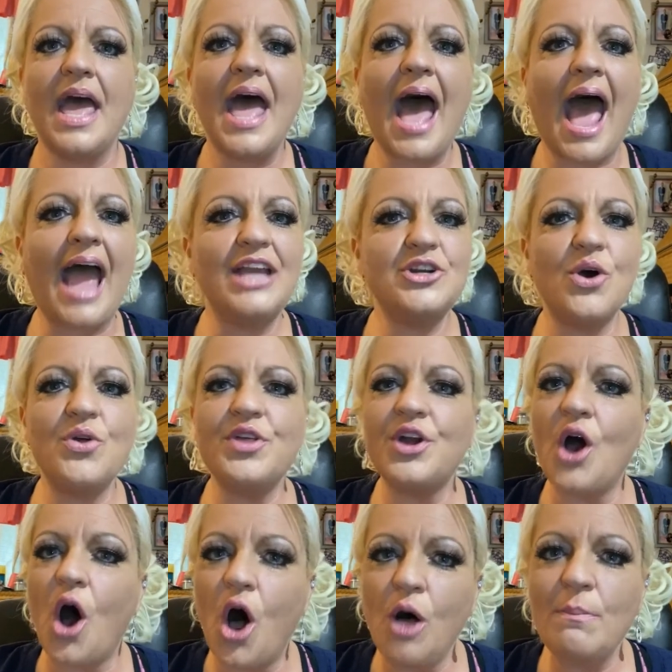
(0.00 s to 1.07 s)
I know that
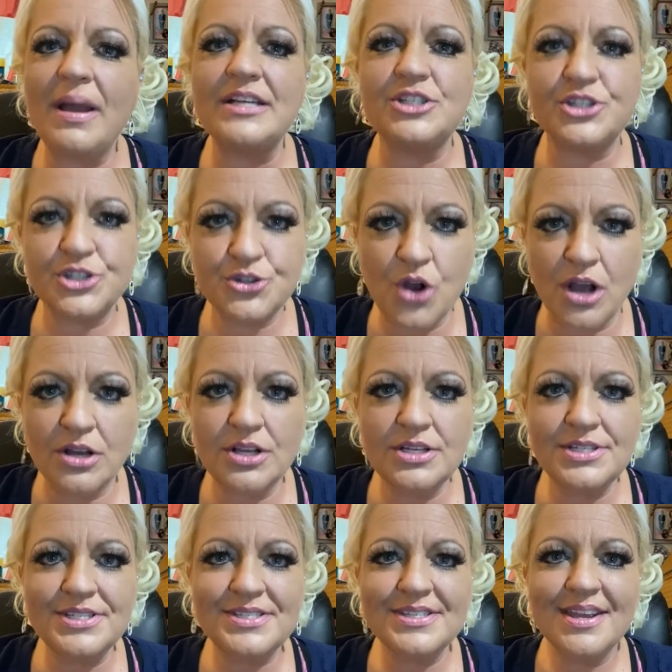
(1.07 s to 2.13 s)
all my
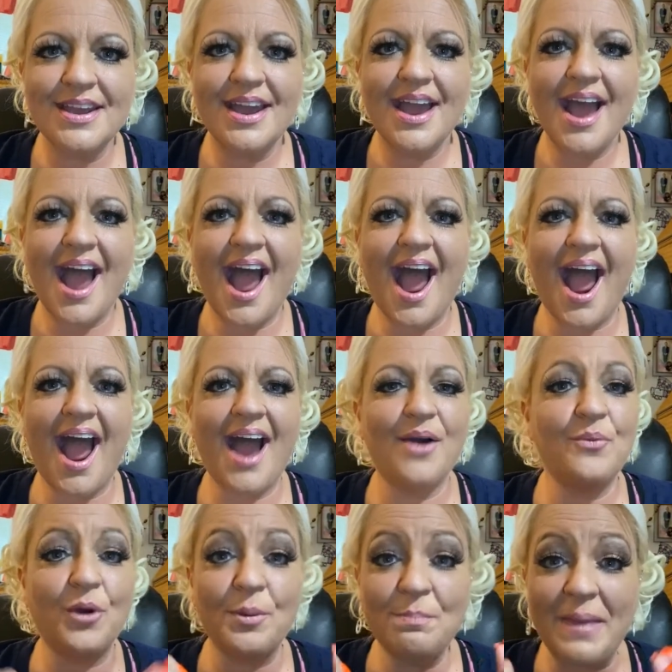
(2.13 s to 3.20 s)
struggles
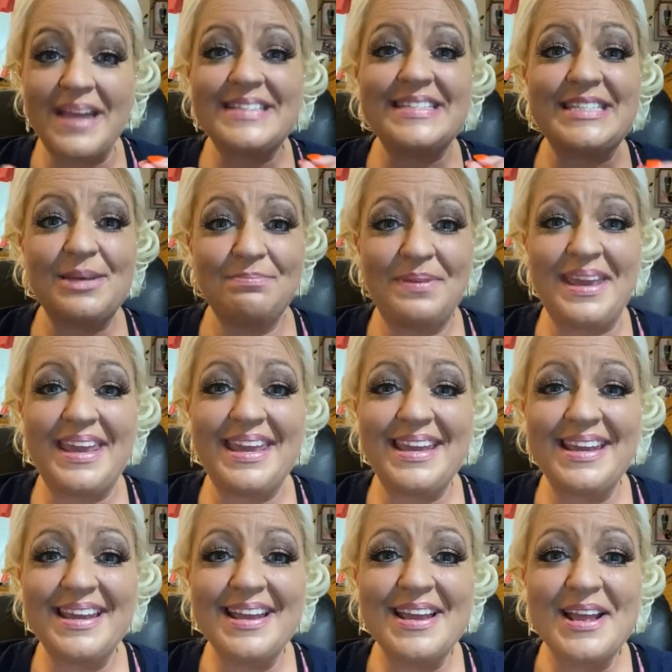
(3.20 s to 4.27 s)
were meant to be,
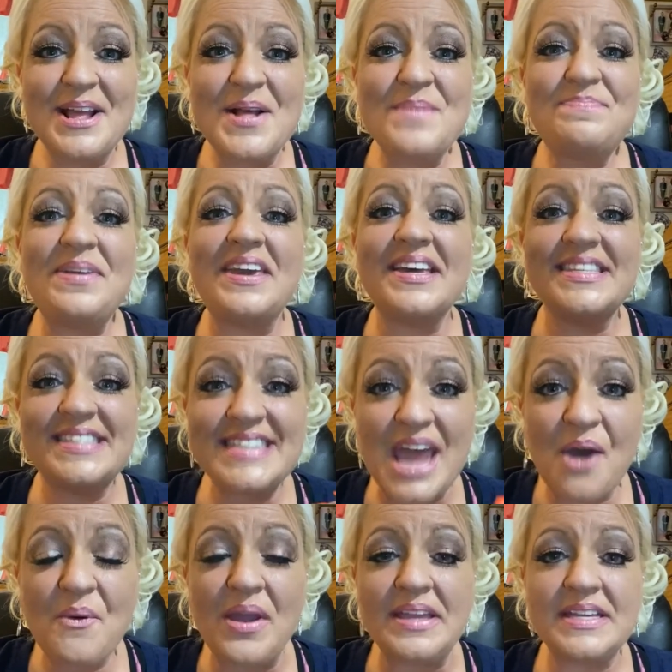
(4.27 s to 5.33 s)
because now
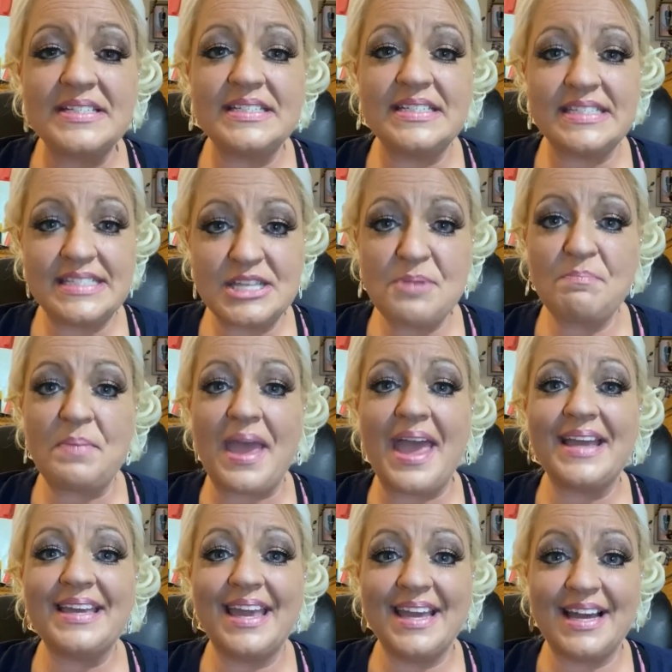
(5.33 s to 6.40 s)
I get to sit back
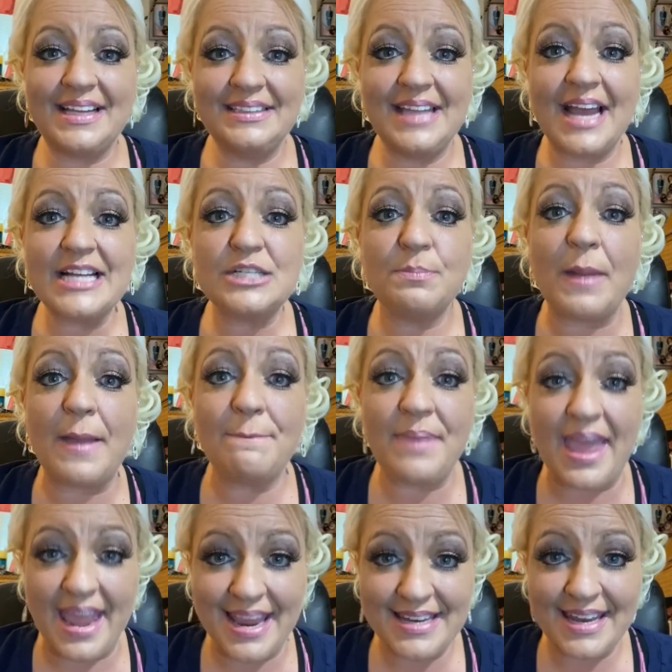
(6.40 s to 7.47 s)
and collect my
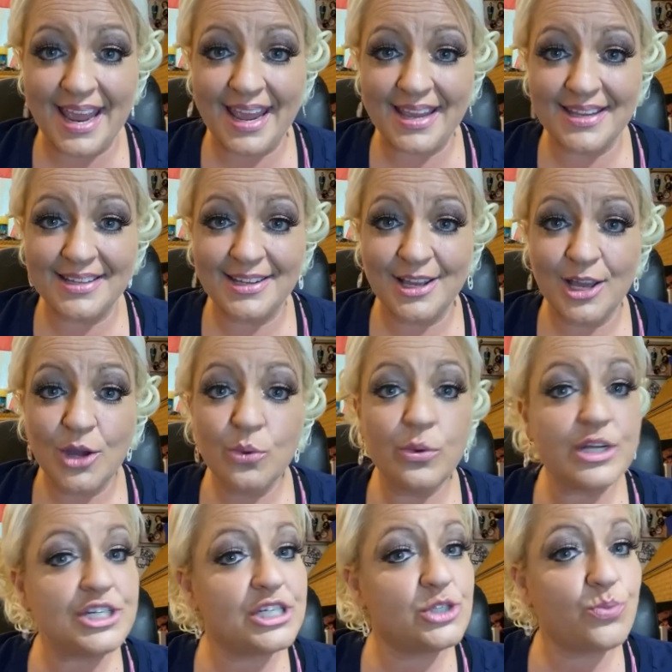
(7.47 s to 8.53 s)
payday,
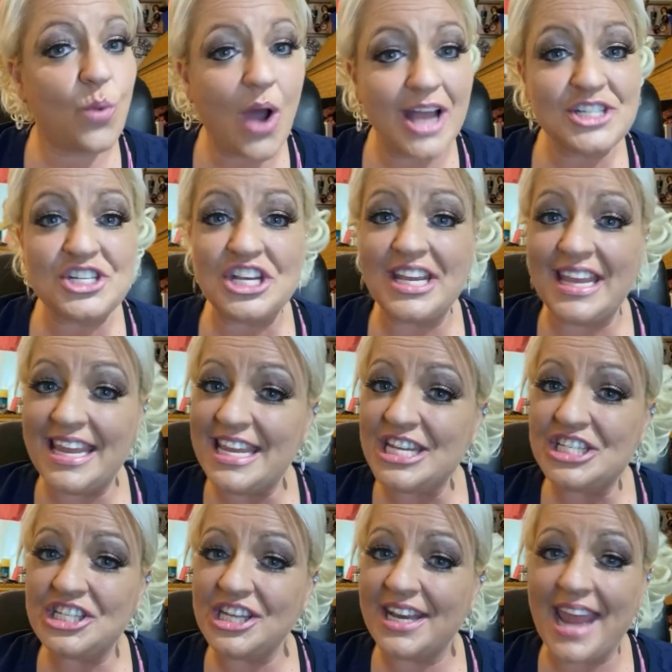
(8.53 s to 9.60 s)
which is watching
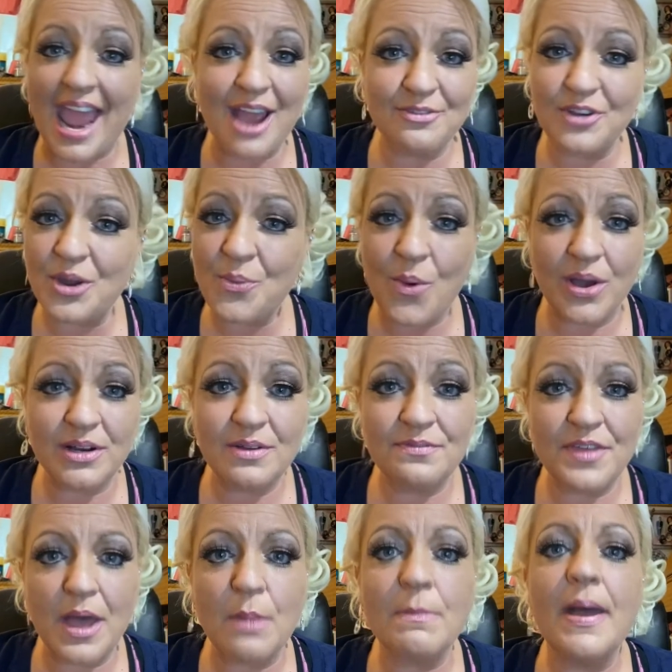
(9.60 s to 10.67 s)
each and every one of
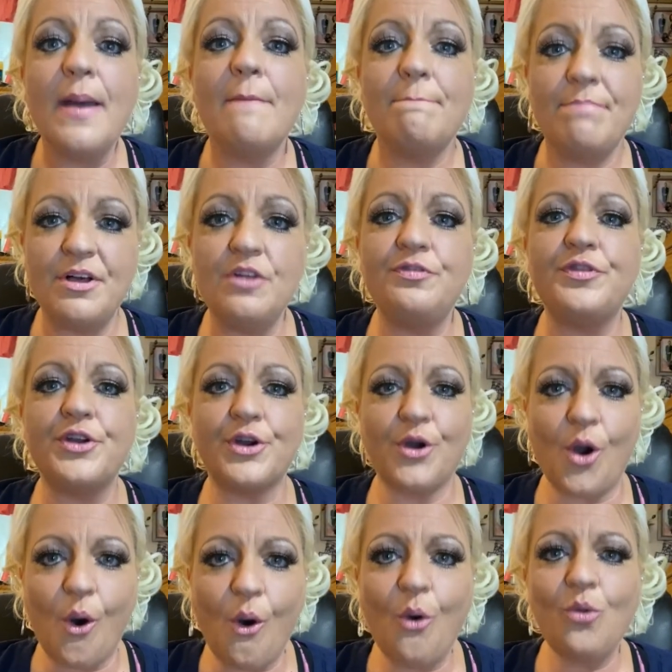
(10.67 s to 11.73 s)
them build their
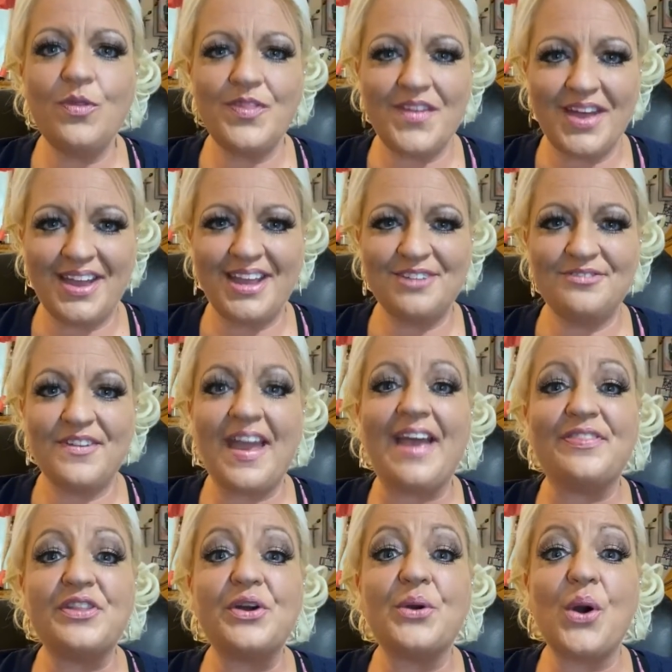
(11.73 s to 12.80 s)
own life and
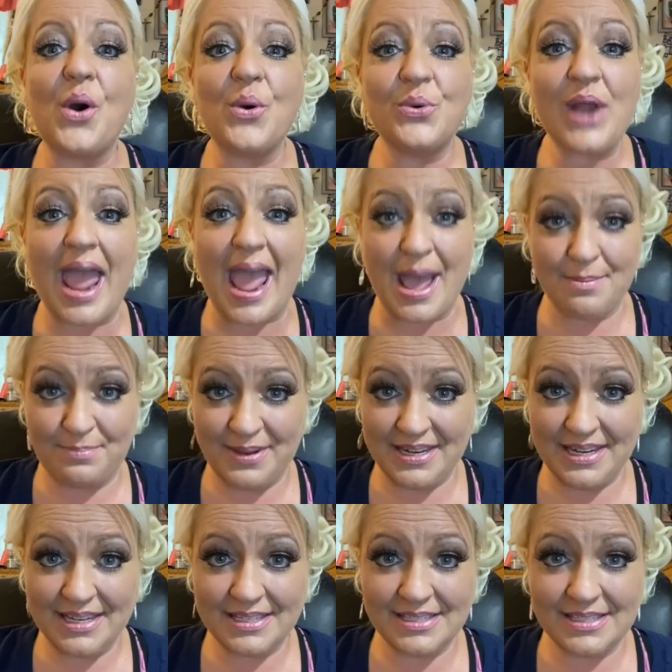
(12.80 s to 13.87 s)
their own
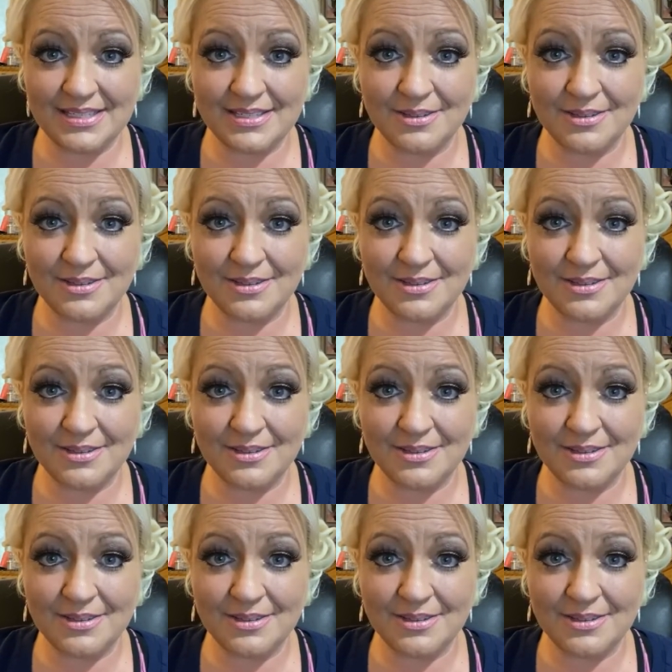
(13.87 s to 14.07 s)
happiness.